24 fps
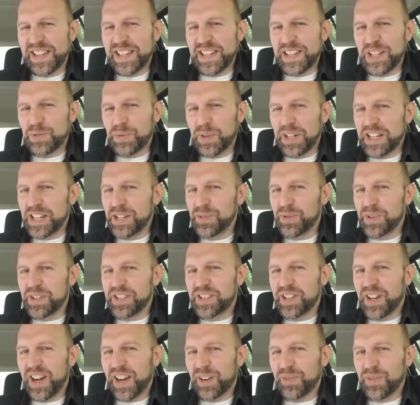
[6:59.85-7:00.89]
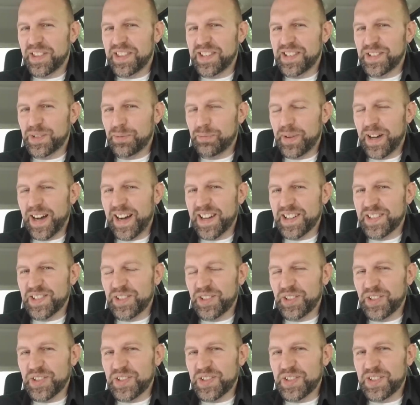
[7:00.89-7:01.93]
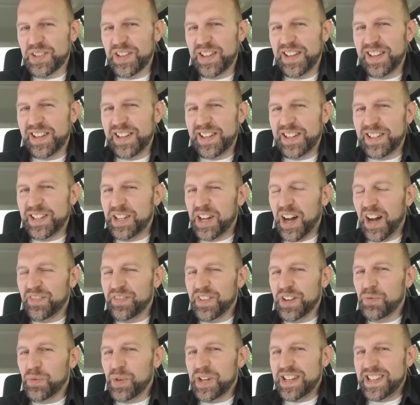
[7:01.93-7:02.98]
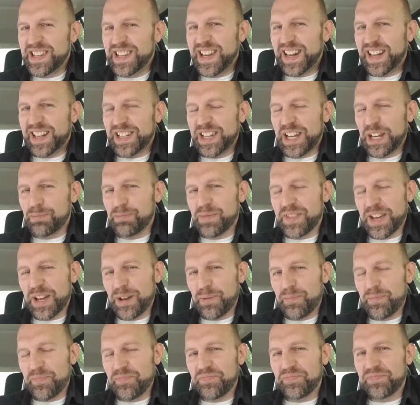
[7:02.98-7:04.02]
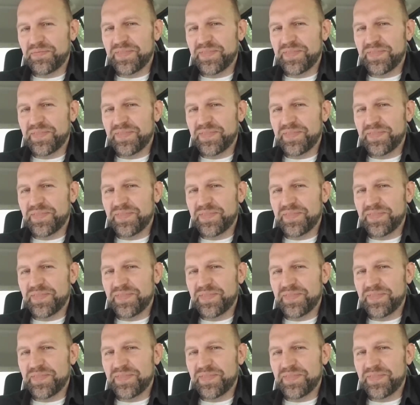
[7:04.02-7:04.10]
is when he would talk with his apostles, he often would nickname them.